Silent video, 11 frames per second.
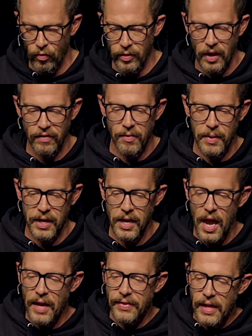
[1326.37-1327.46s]
So it doesn't mean
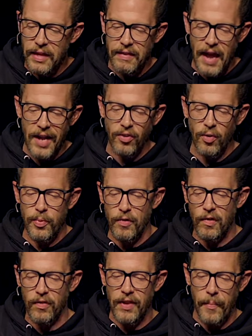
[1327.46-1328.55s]
that these
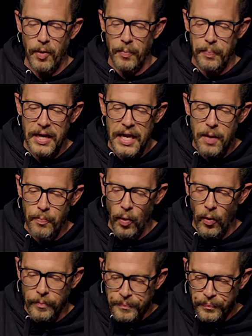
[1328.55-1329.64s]
attributes are separate
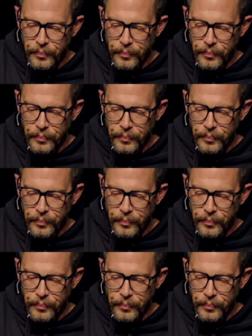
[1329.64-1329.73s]
people.